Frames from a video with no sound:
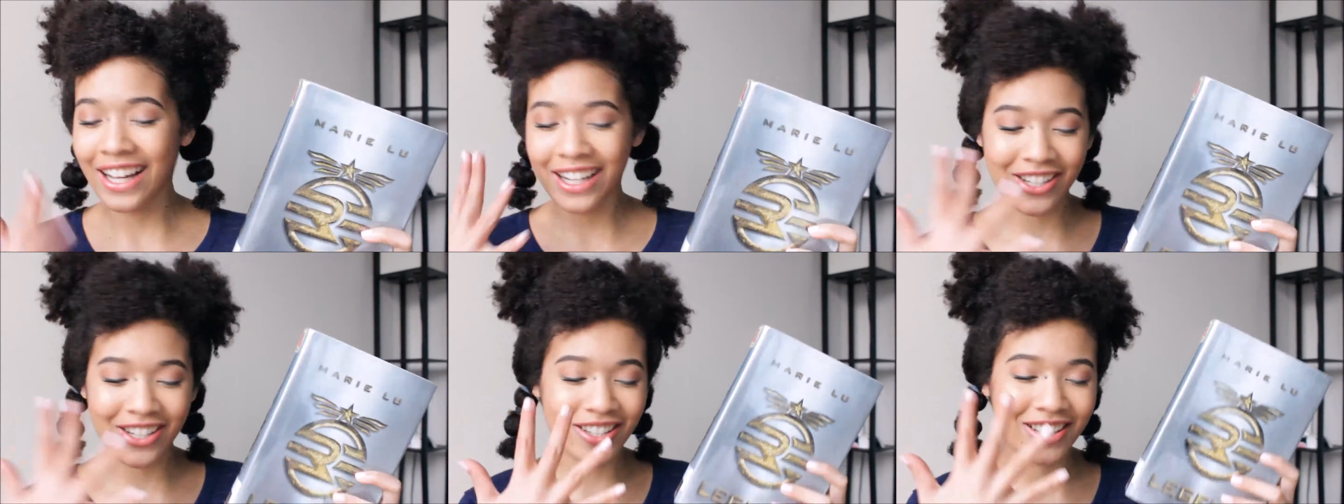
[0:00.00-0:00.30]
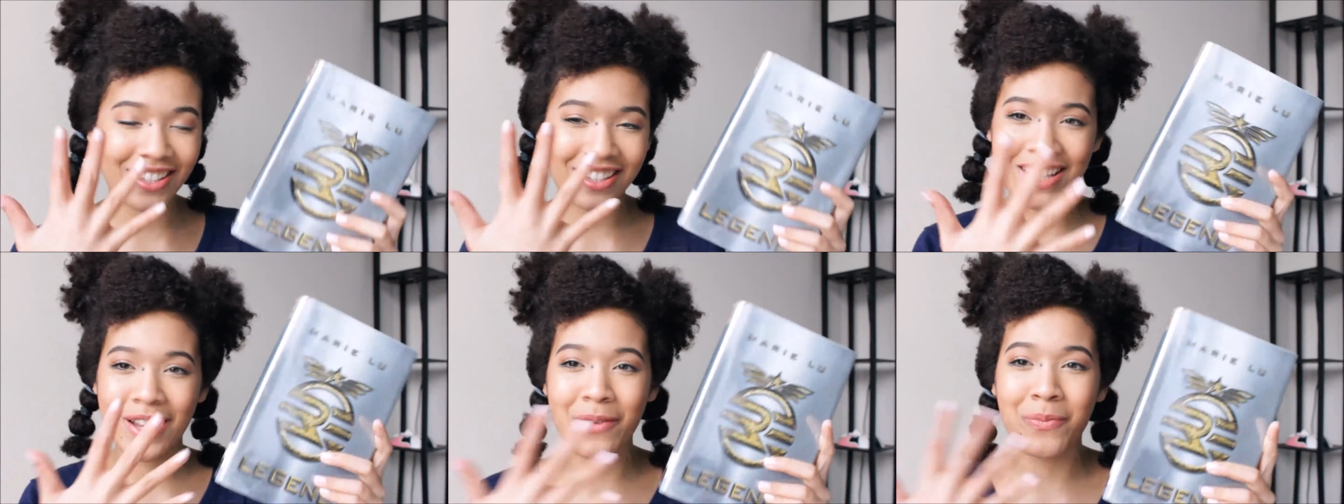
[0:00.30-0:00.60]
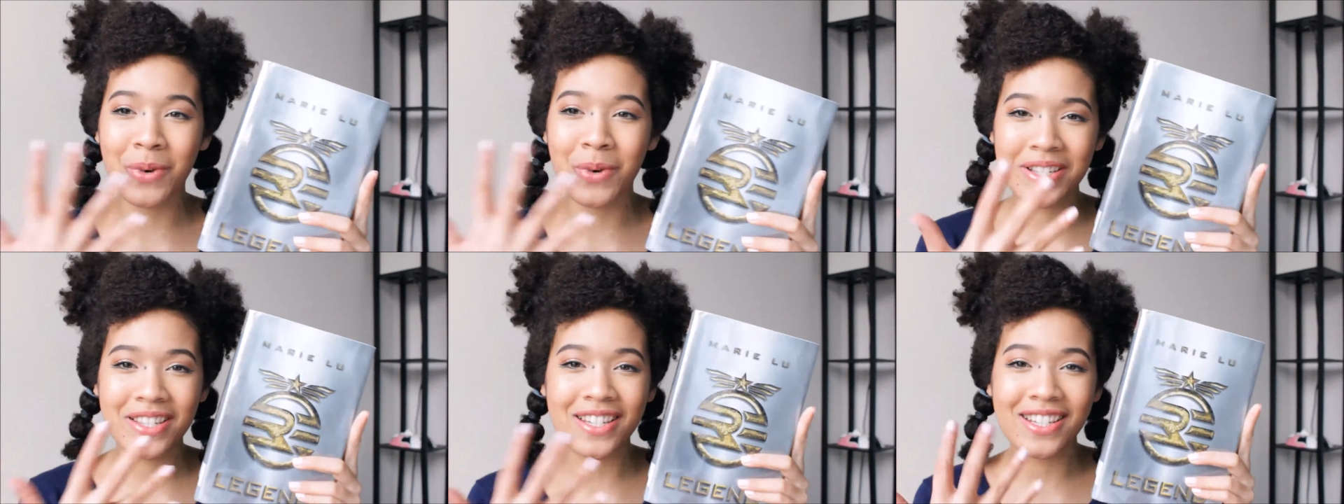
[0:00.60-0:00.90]
It just, it
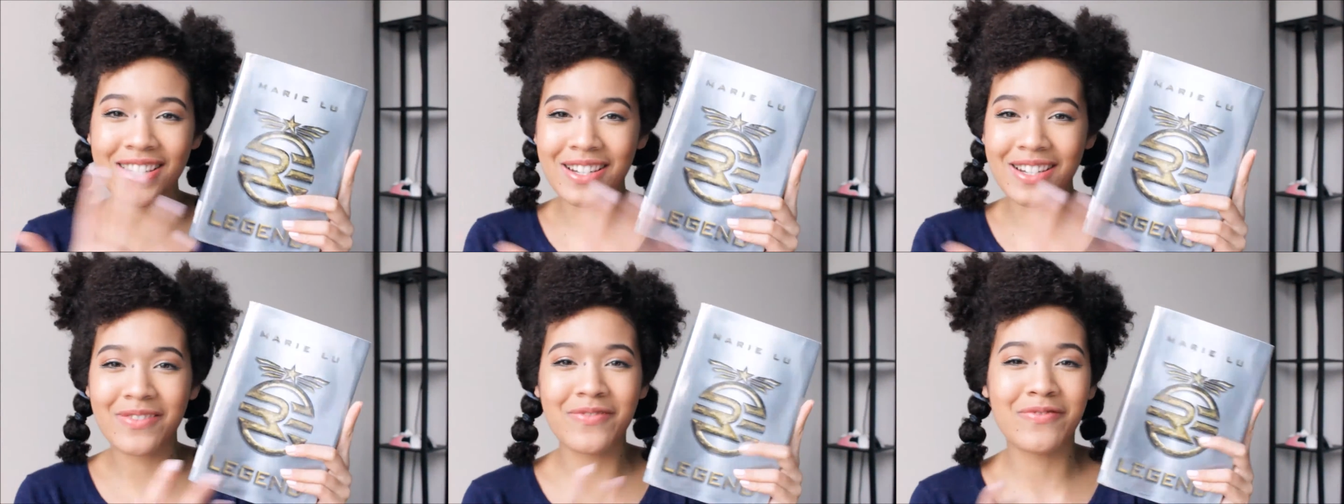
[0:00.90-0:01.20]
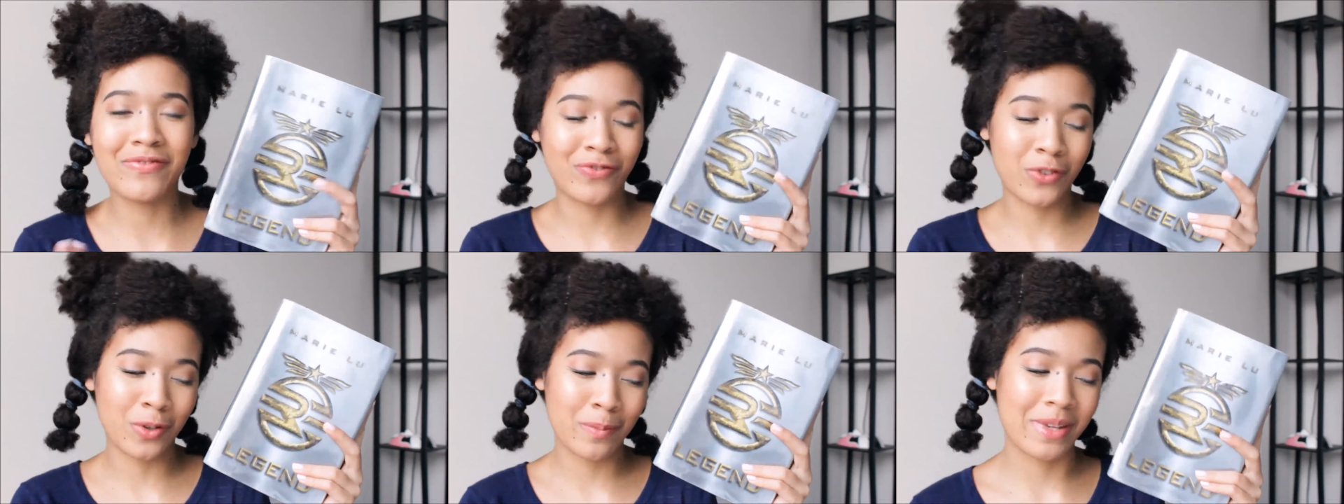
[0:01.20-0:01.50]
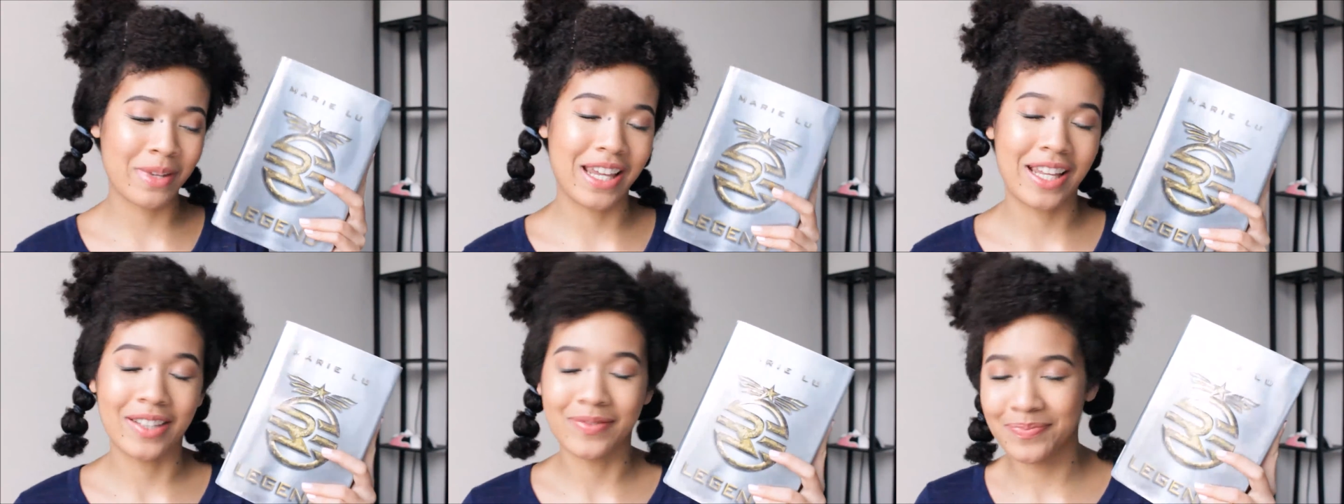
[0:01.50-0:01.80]
wasn't for
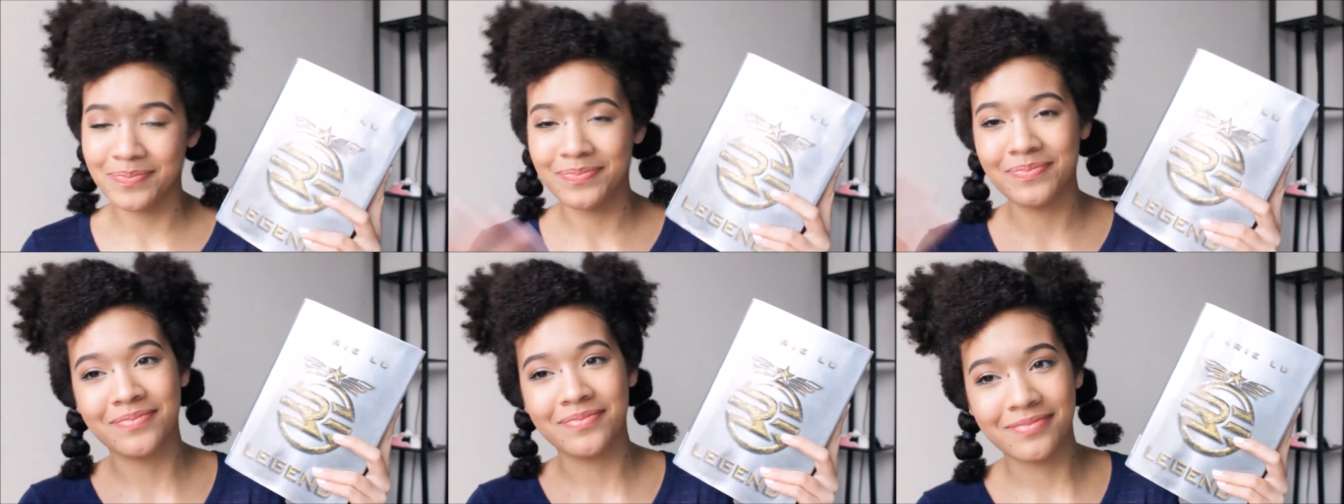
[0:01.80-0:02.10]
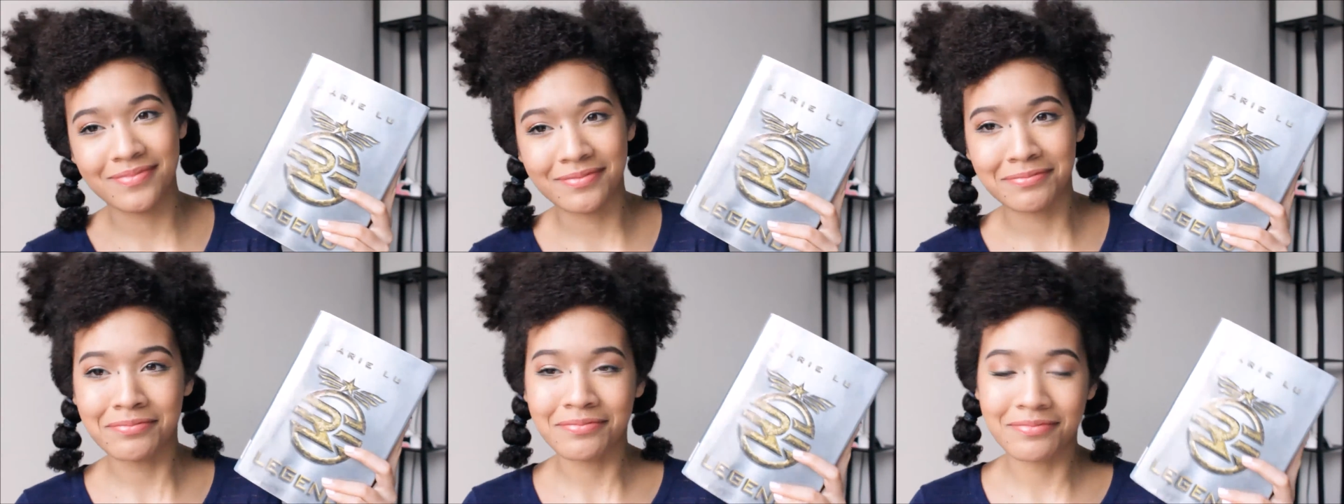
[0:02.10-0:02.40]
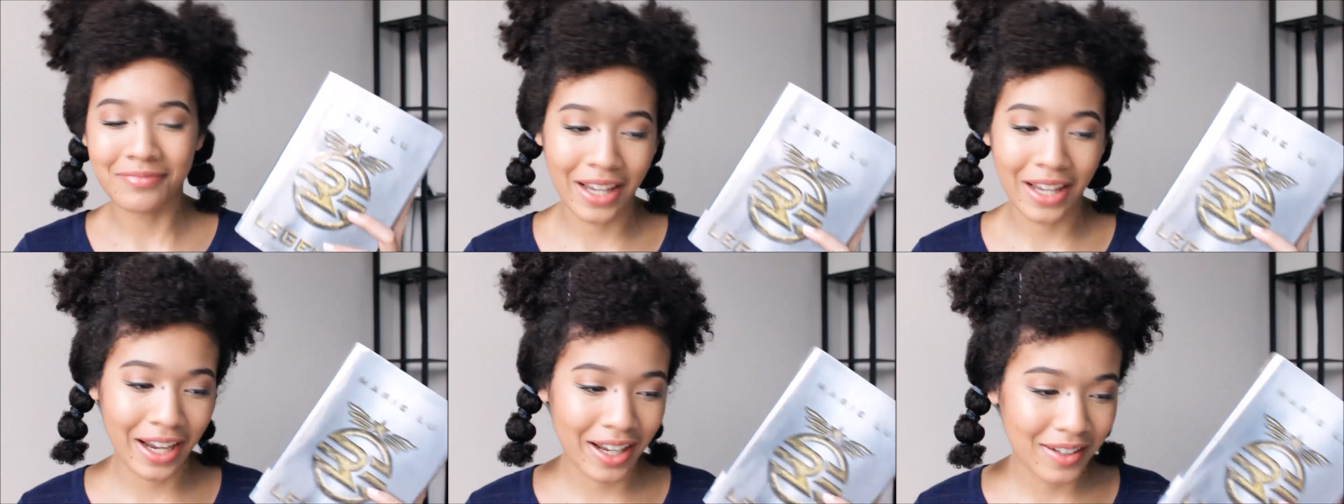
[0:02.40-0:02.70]
me.
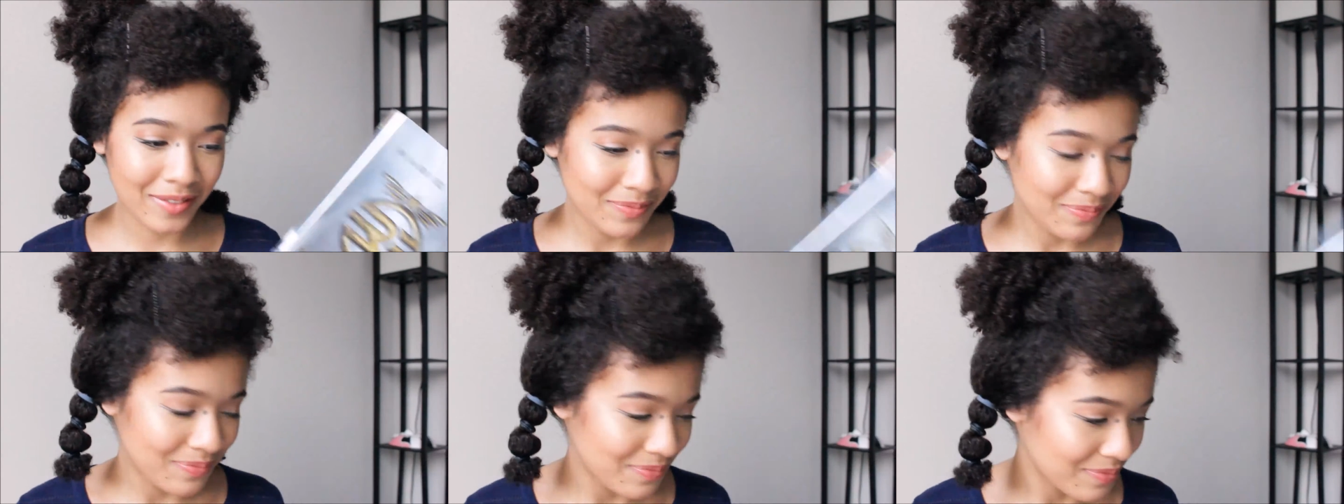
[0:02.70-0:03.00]
Yeah.